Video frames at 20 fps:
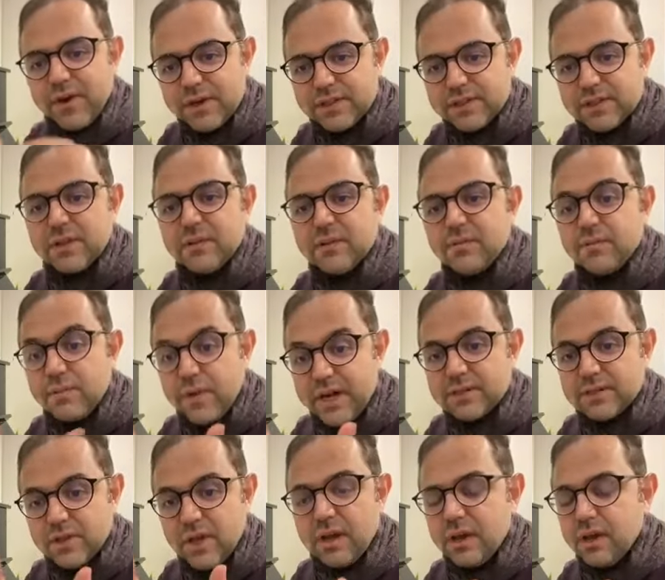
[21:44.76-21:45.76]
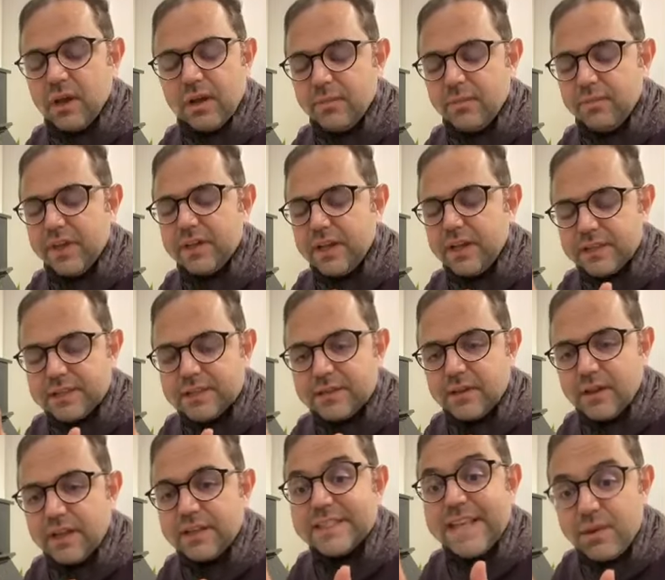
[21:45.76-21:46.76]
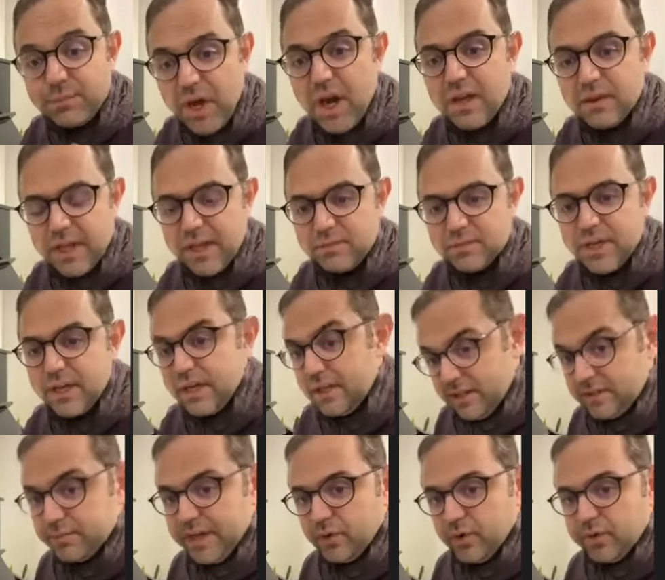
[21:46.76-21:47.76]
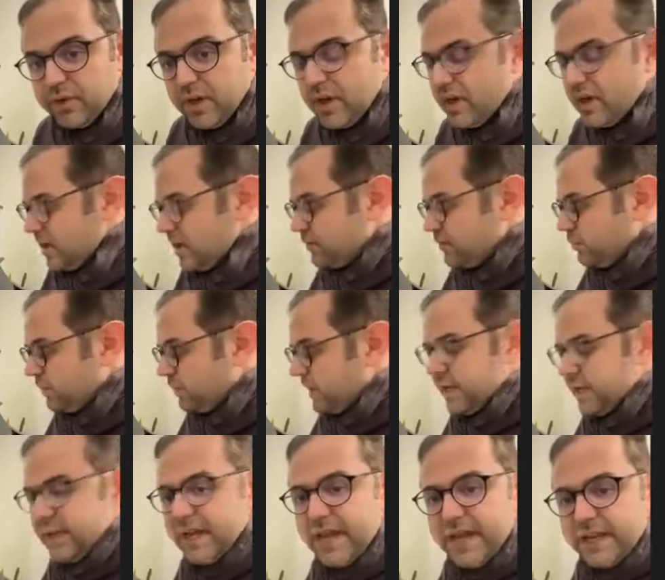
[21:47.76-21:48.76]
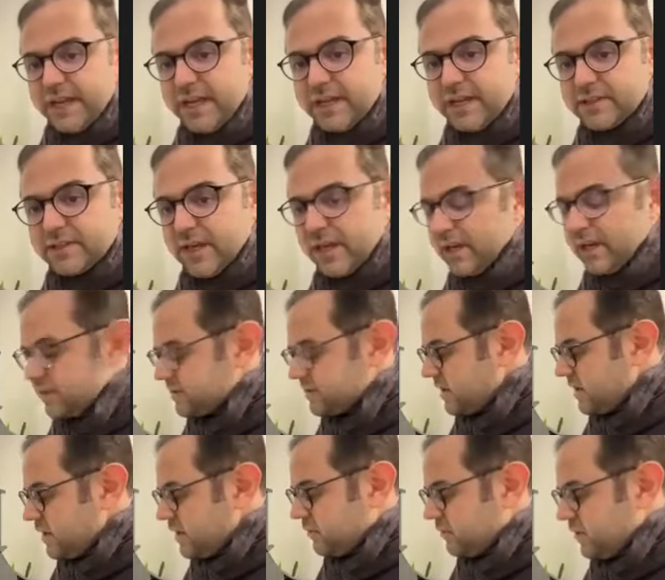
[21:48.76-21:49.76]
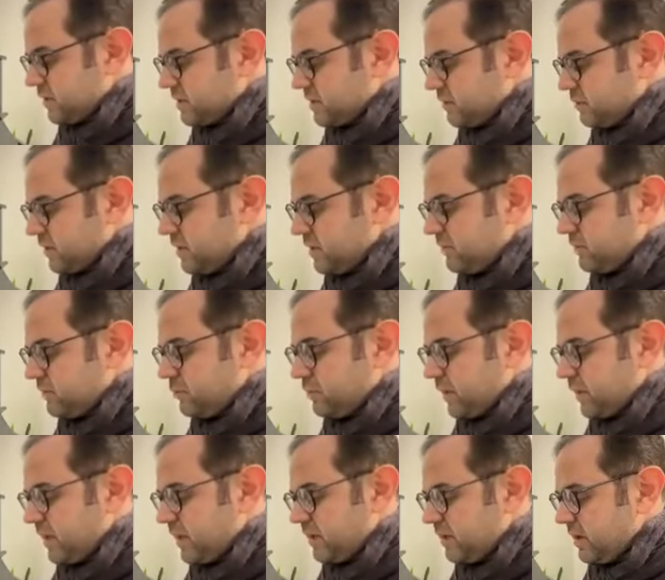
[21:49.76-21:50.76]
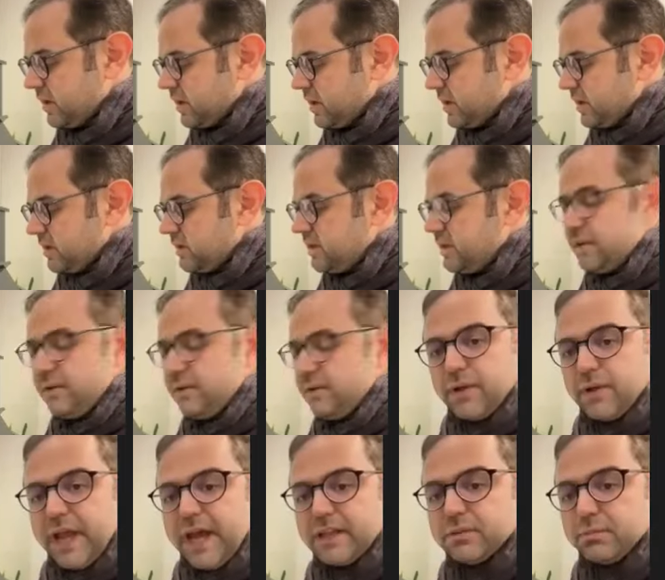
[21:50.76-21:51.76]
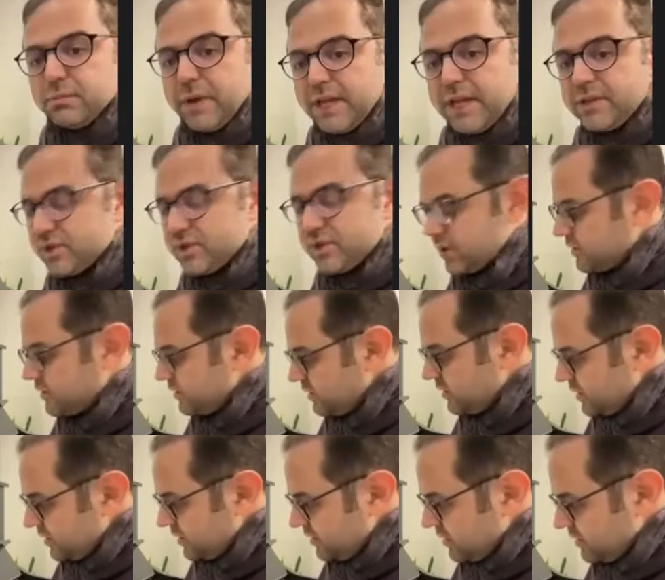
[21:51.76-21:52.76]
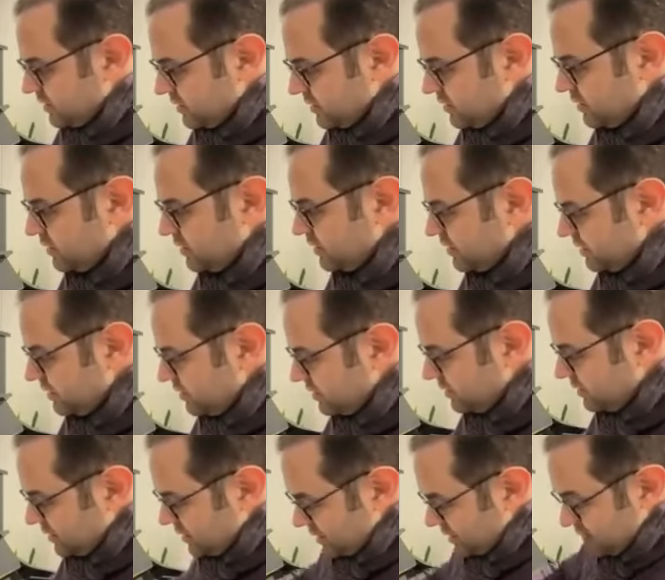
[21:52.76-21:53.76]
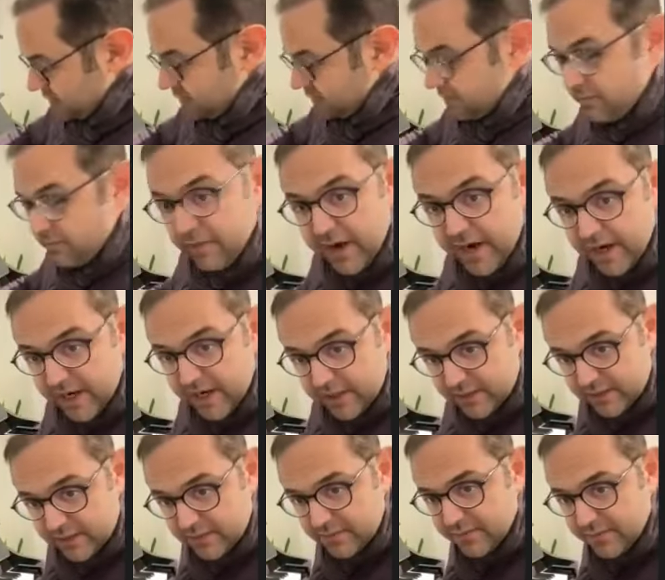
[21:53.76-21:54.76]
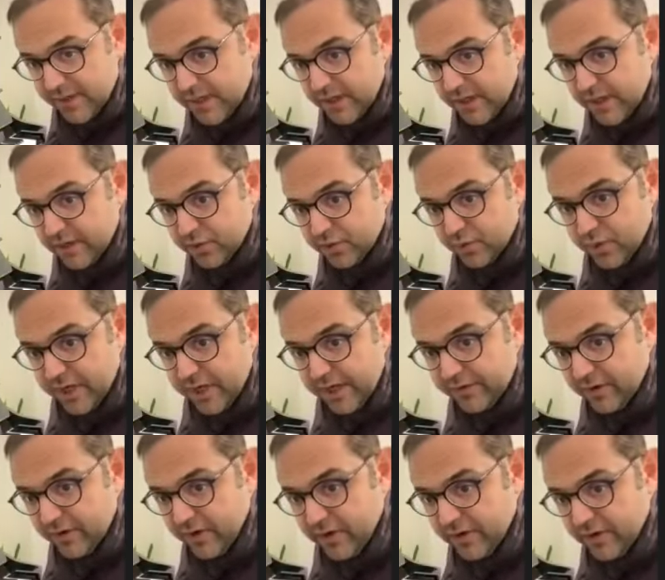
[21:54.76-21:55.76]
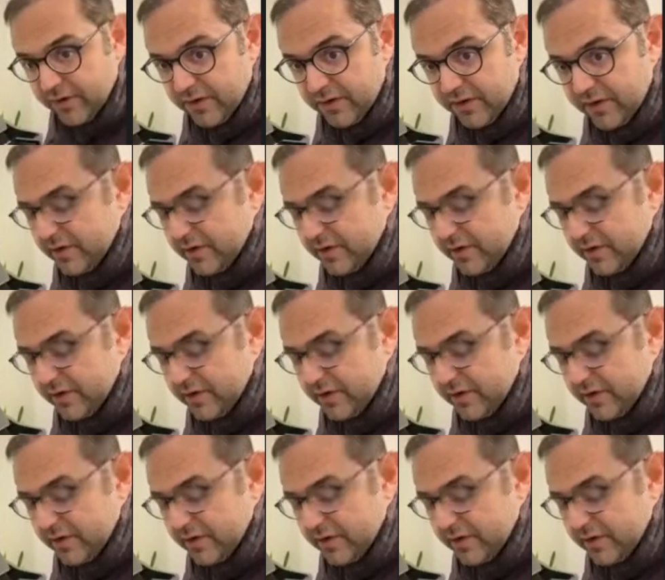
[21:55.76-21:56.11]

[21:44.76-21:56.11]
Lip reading: at the same time came in this method. If you play any scales, for example, if you play D flat major, first finger together.